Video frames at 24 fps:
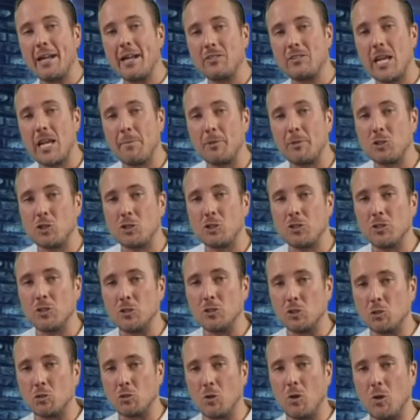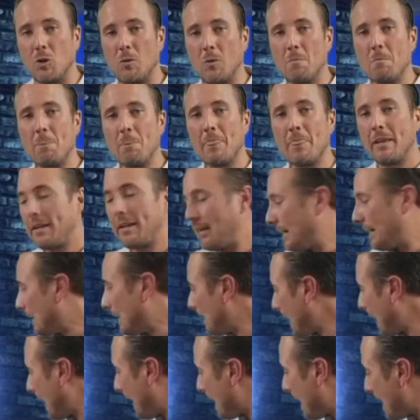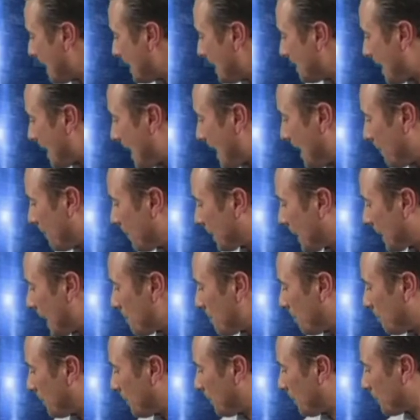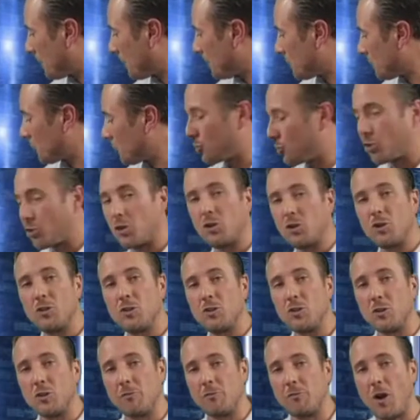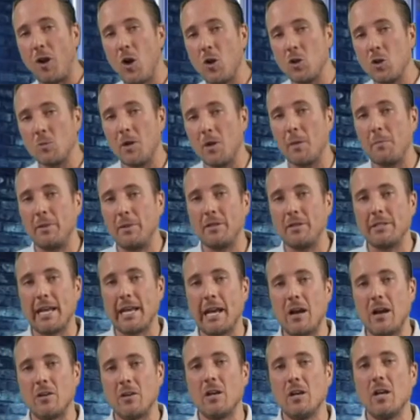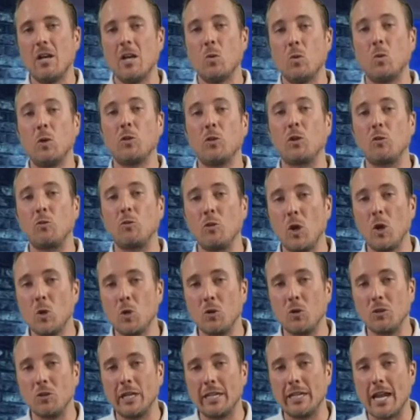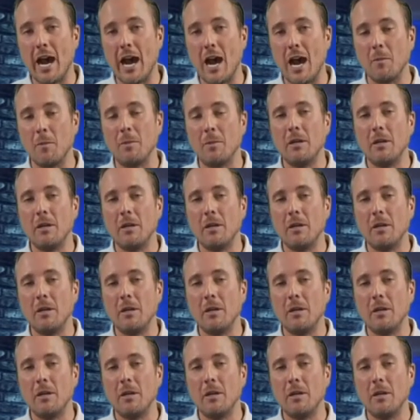temperature control and have the capability to turn your volume up and down with a rotary knob.